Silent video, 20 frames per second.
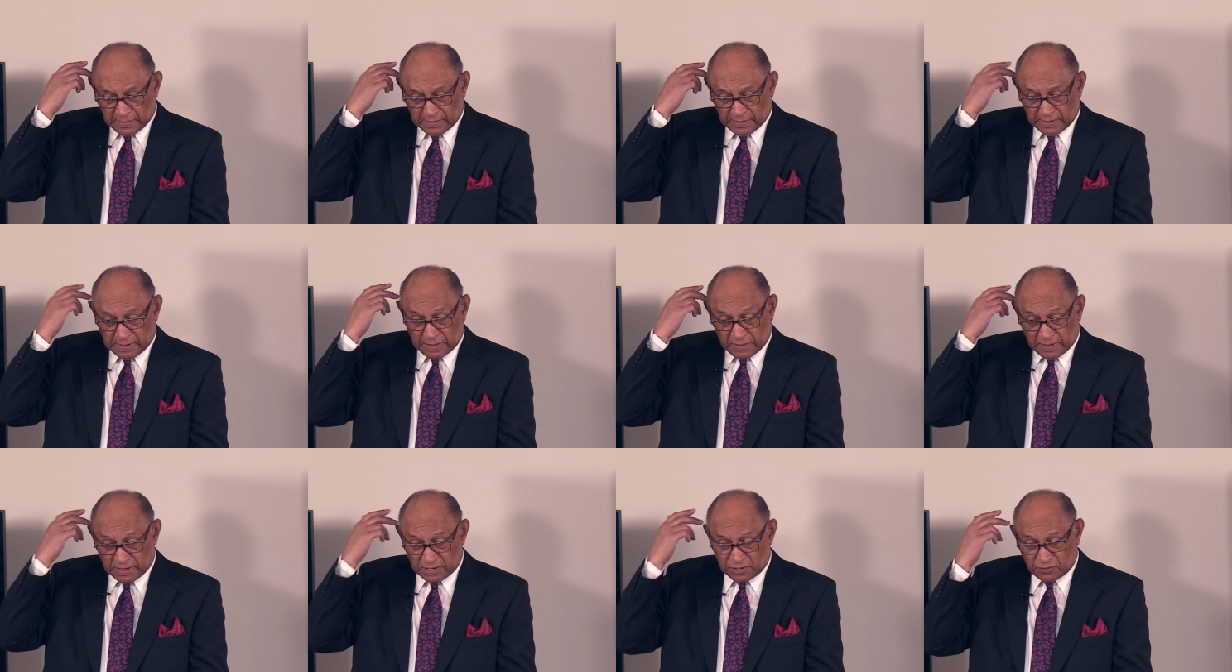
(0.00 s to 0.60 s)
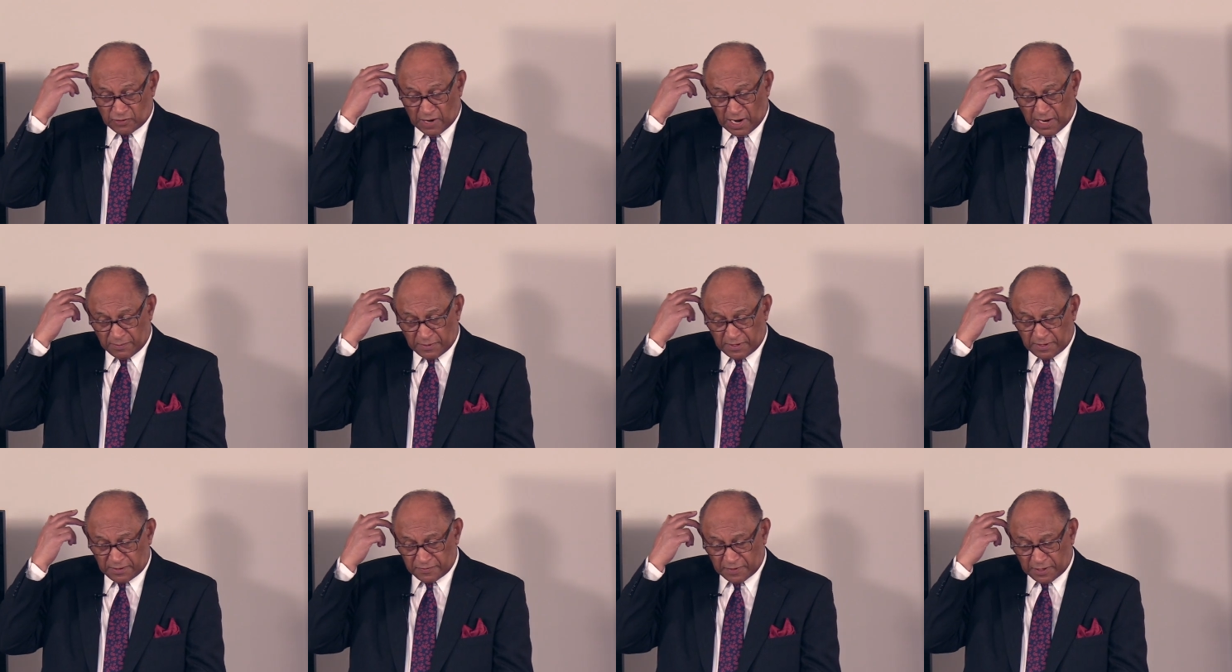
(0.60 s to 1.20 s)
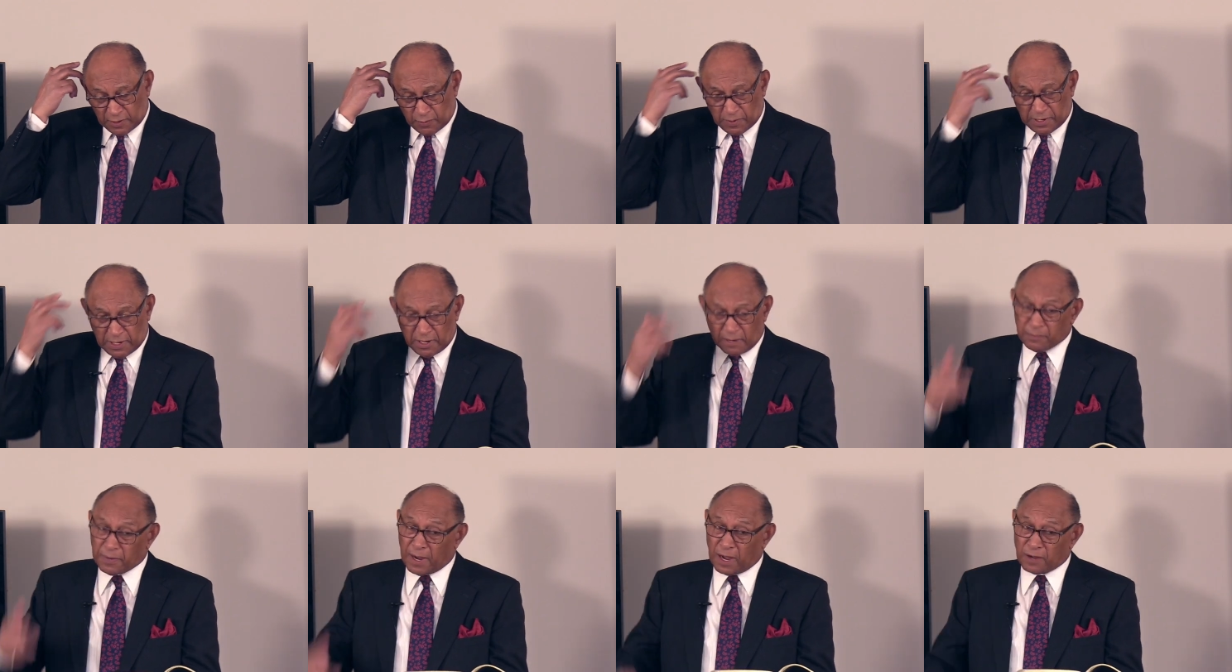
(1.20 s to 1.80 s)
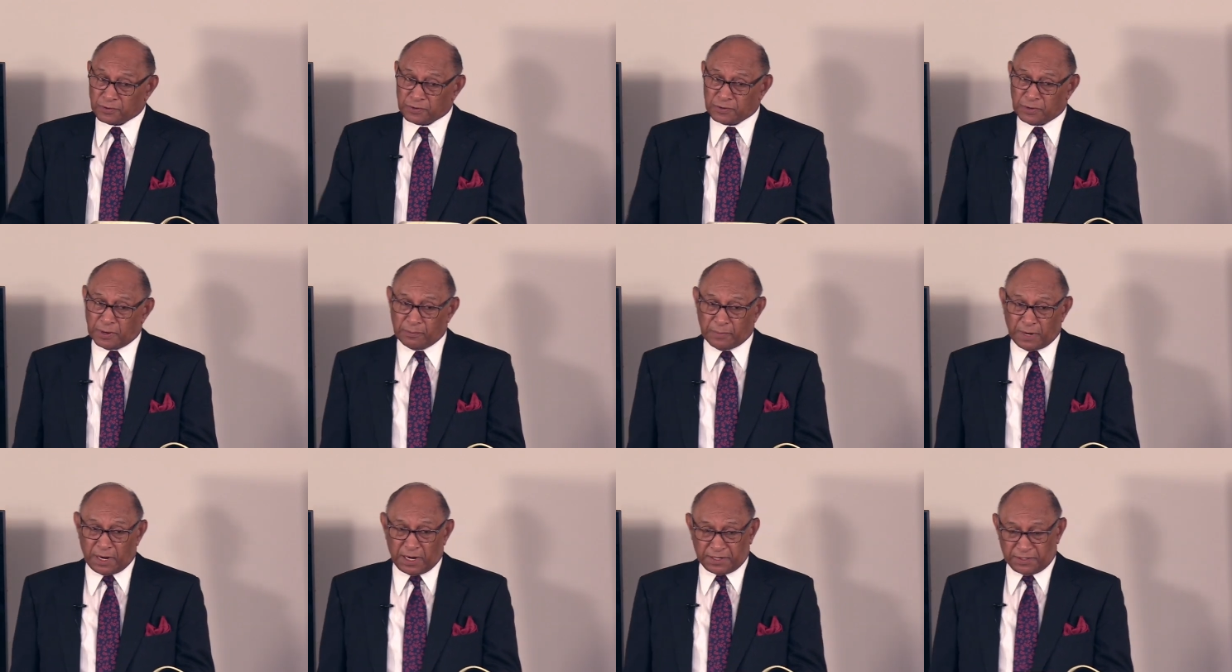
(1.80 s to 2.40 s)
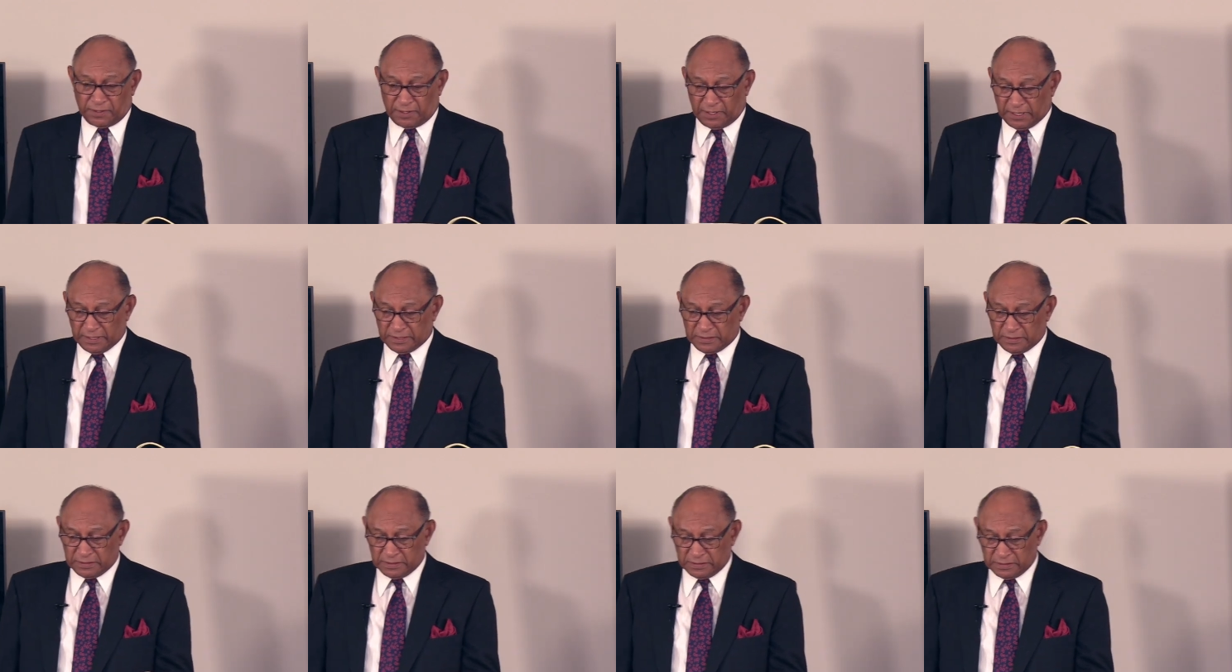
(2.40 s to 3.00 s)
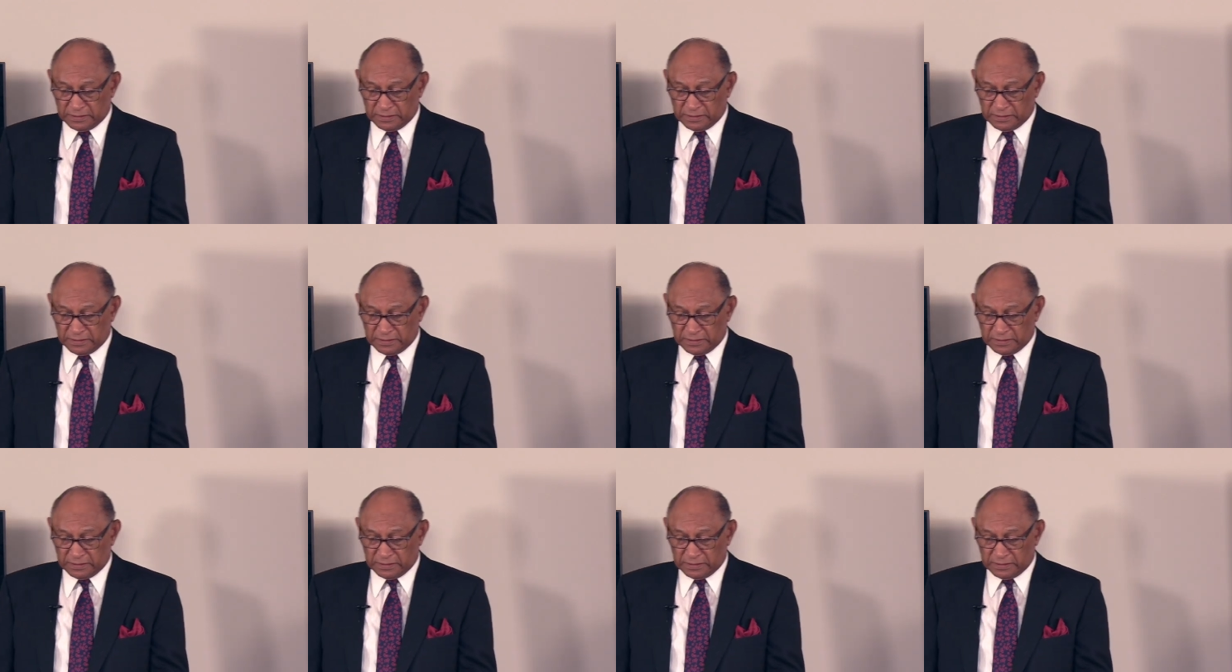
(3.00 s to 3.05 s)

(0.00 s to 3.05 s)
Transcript: in this drama that we are about to embark on,